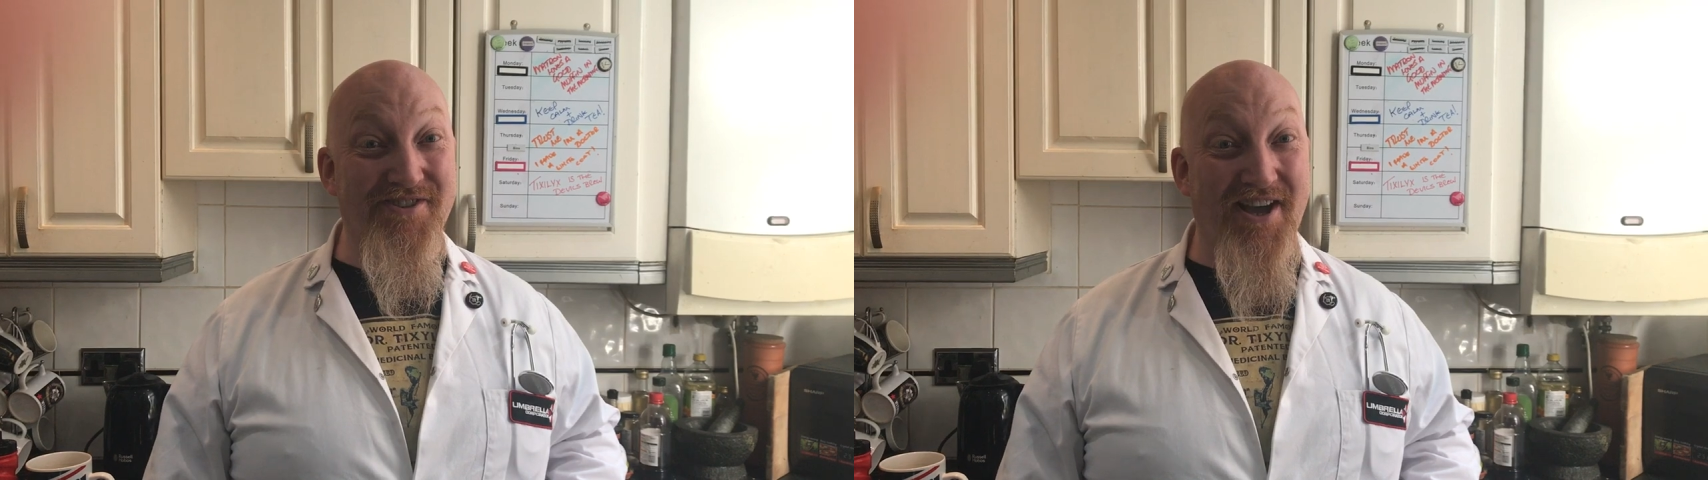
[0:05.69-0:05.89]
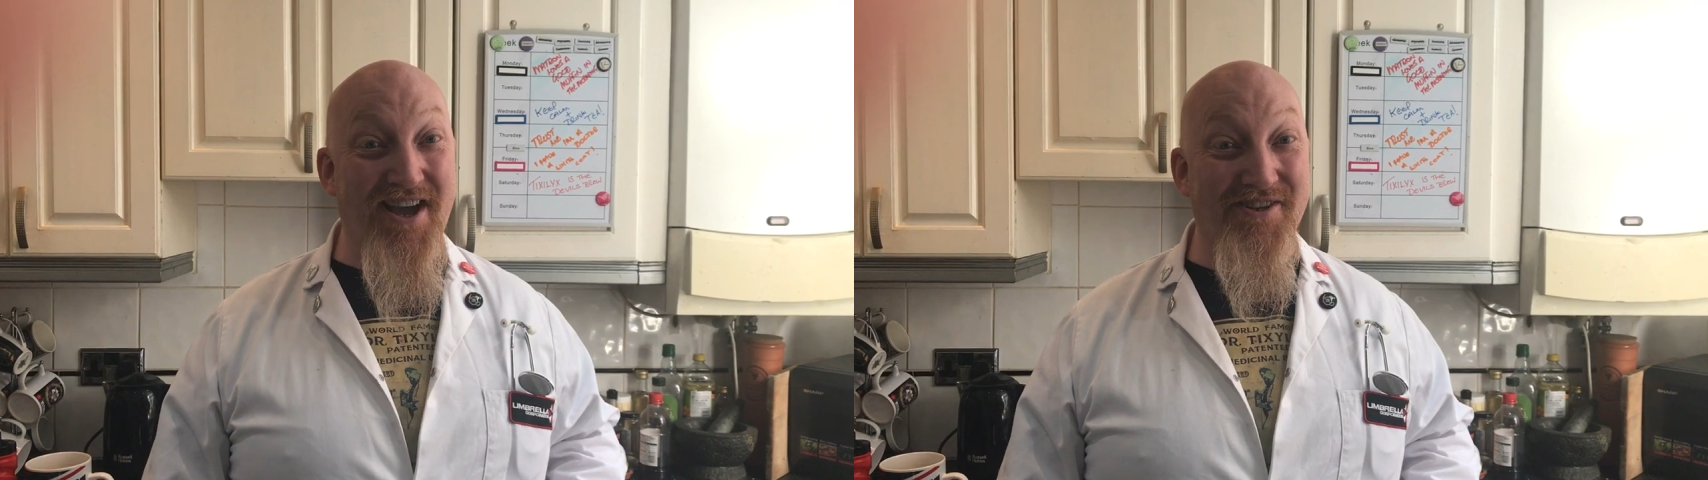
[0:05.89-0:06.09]

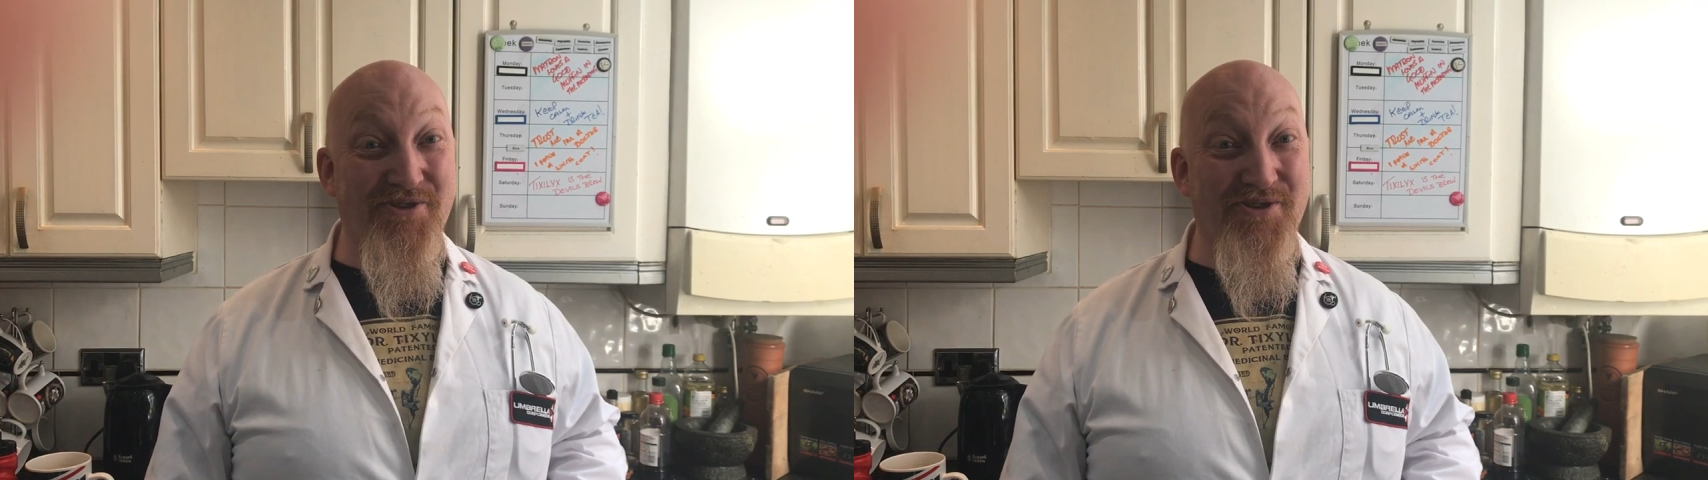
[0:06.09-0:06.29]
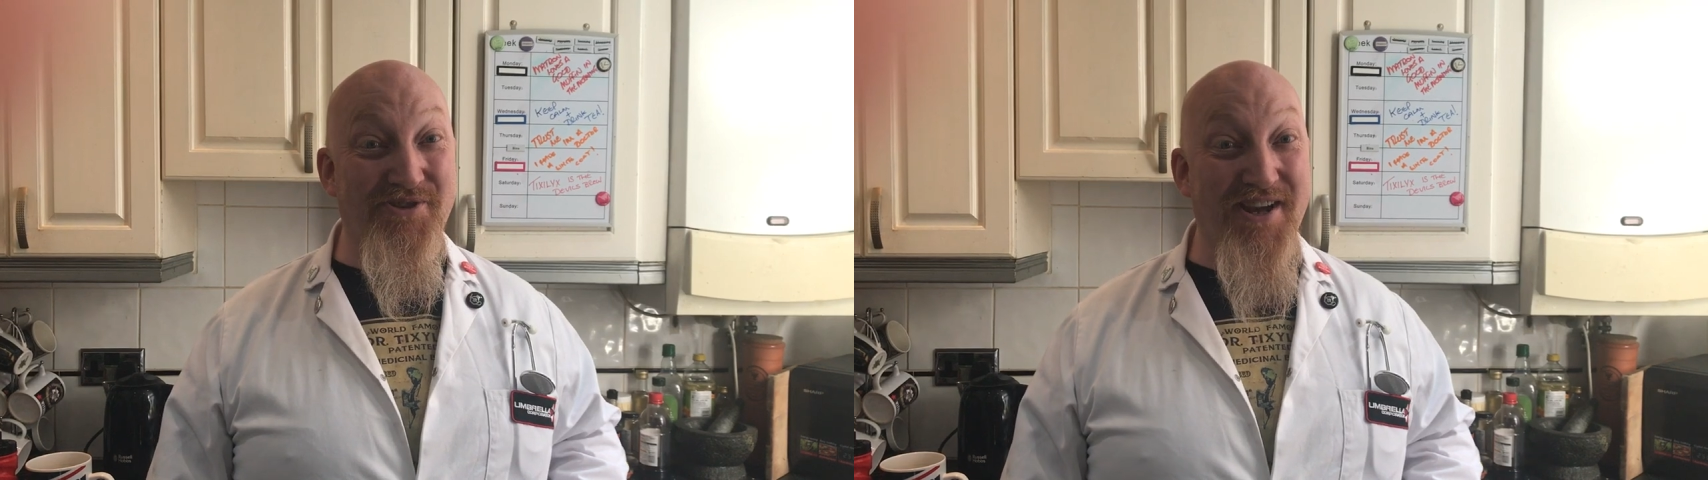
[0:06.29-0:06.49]
ass
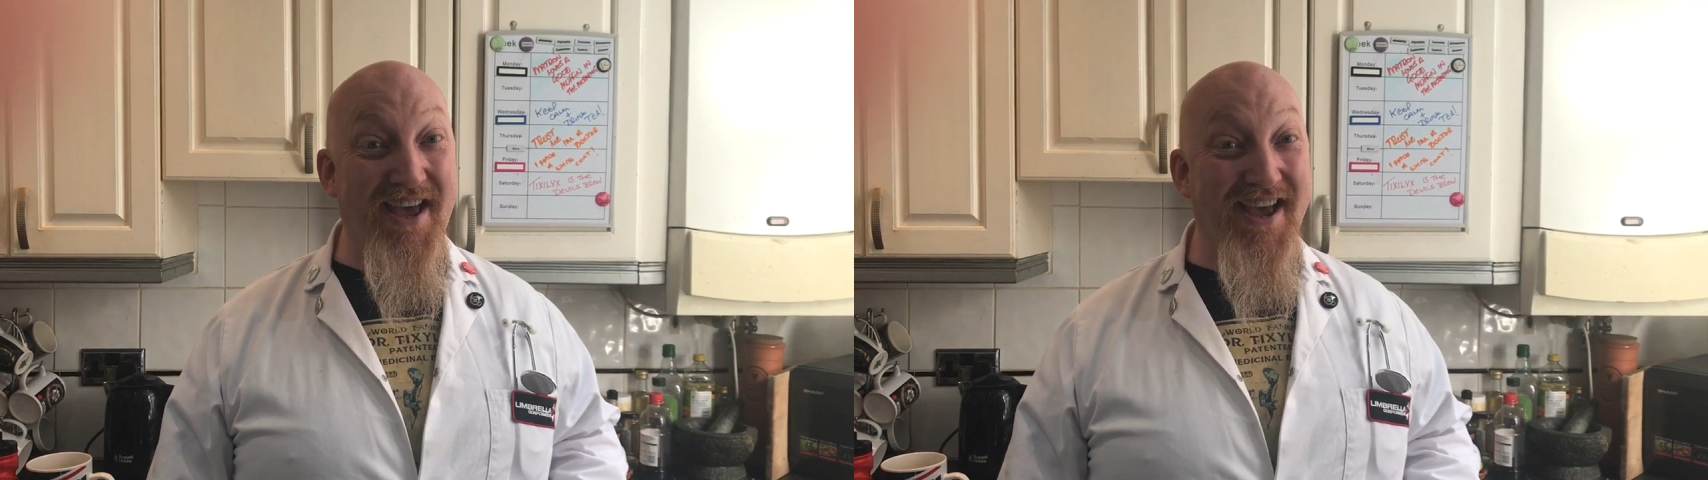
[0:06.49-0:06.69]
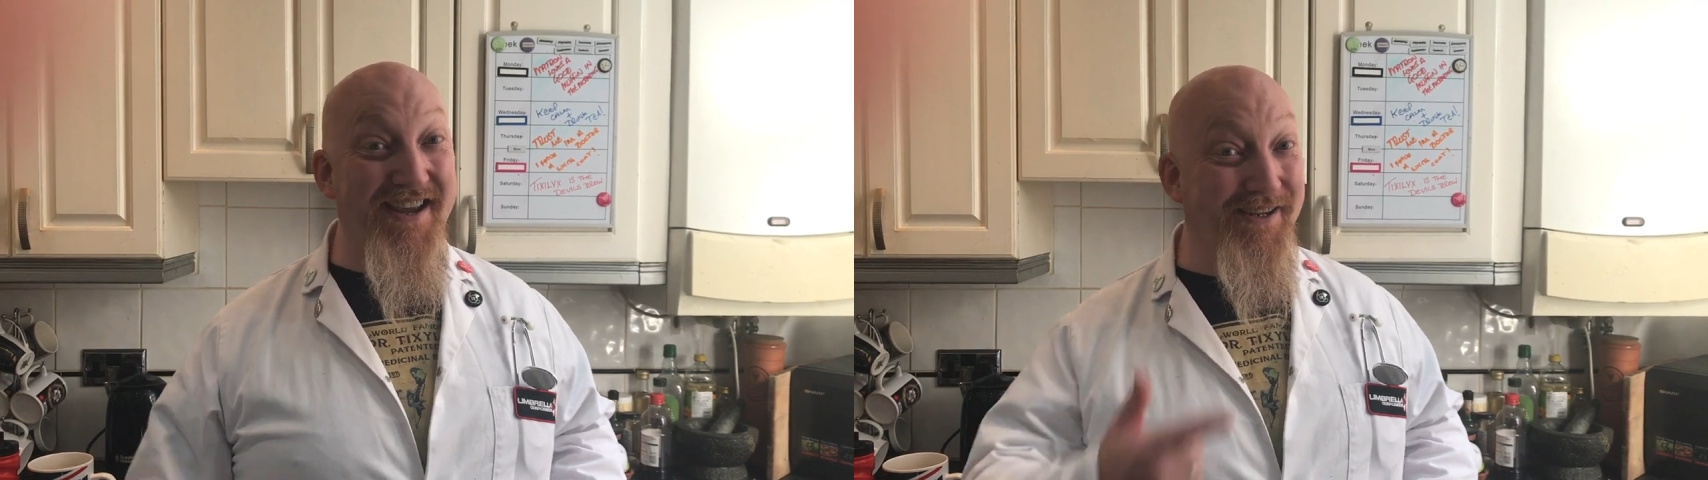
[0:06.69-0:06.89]

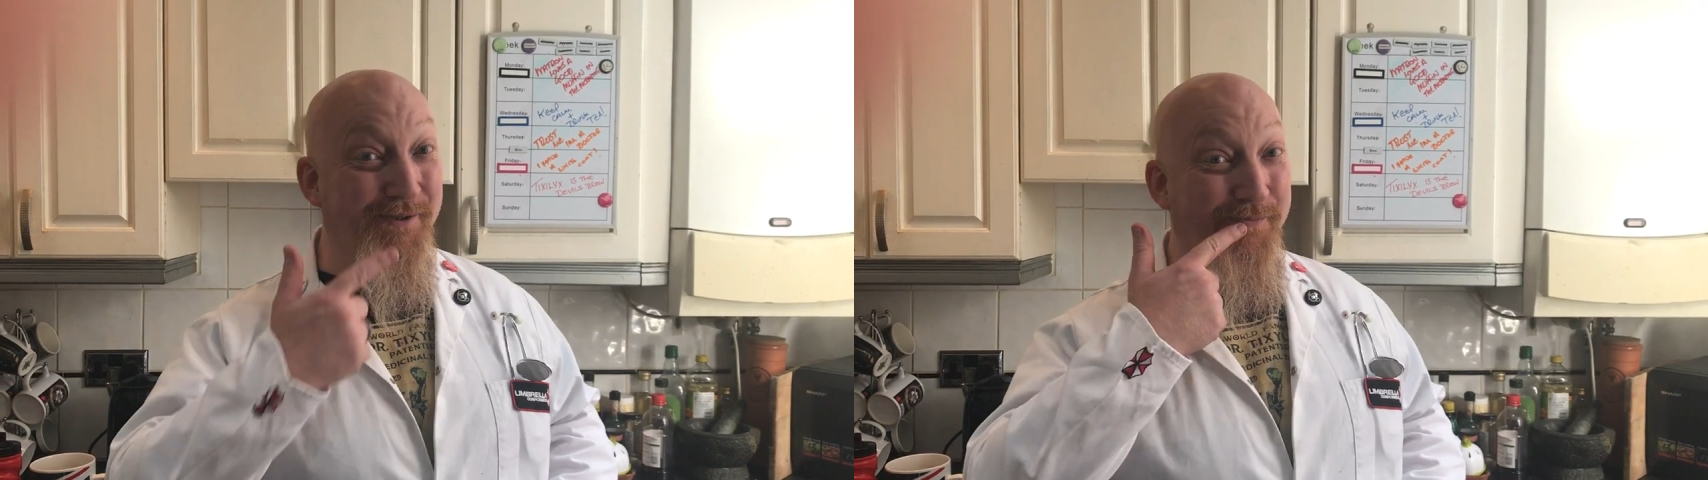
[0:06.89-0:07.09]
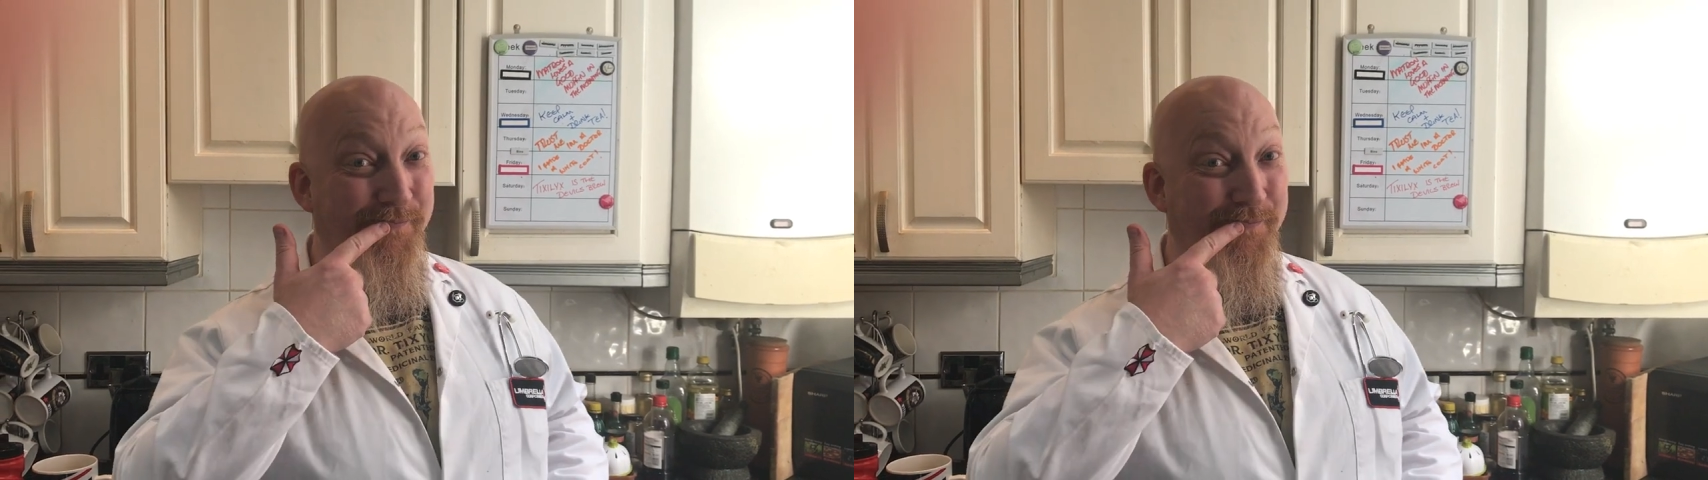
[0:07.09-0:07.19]
today?